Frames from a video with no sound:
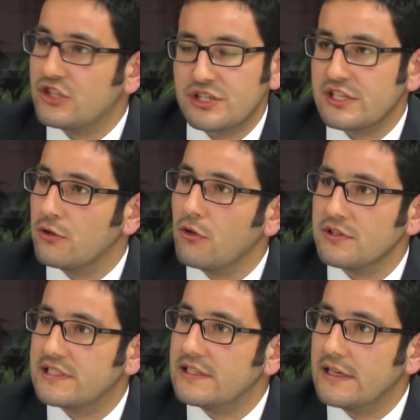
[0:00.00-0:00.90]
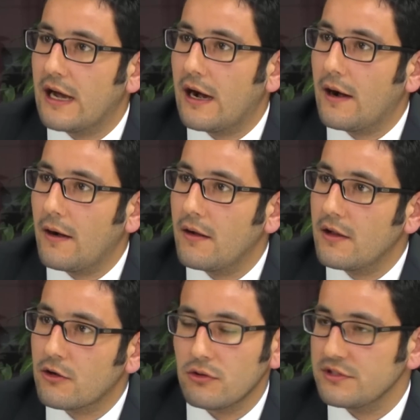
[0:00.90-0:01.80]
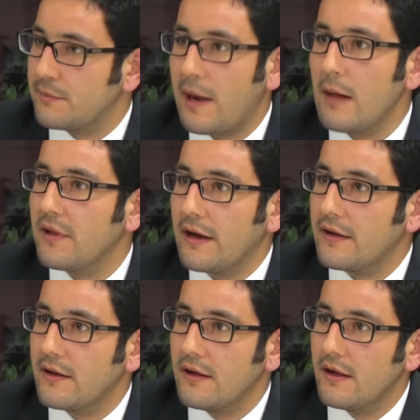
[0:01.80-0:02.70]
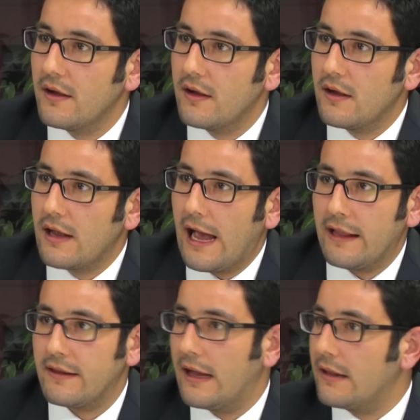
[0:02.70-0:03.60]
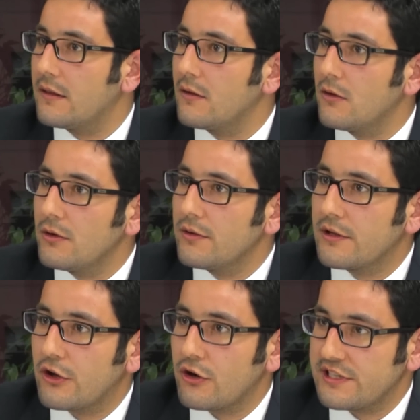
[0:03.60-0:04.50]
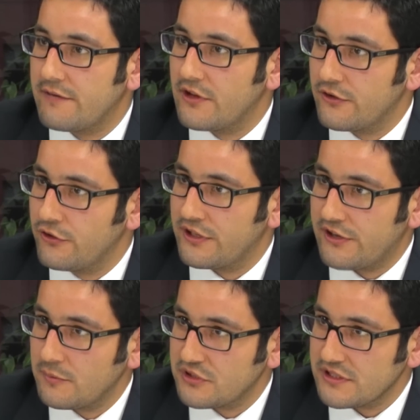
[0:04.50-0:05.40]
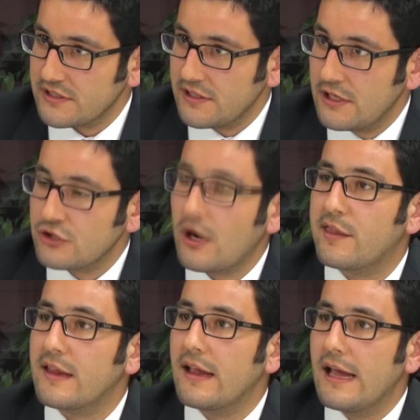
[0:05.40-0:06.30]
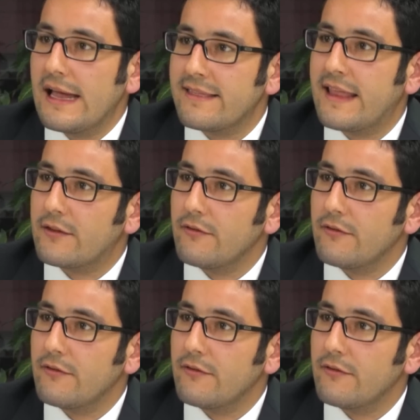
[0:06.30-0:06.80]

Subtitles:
just close the pipeline, and then the Kurds have no other options. So I think that.